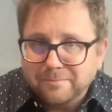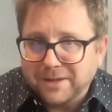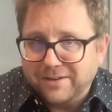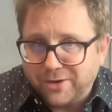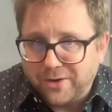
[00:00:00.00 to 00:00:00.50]

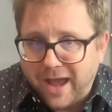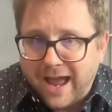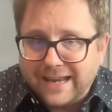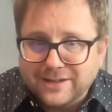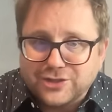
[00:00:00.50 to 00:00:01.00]
believe it or
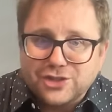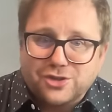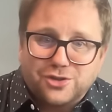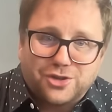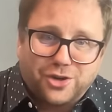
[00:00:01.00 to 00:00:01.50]
not,
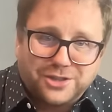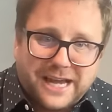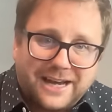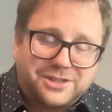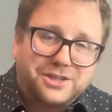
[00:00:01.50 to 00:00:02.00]
institutionals
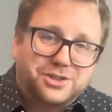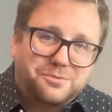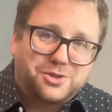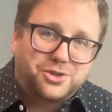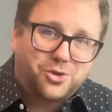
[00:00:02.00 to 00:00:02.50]
actually
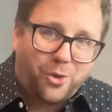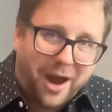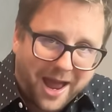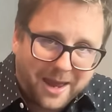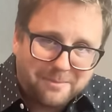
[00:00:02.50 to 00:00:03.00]

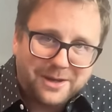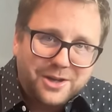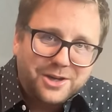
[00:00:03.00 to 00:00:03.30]
subscribe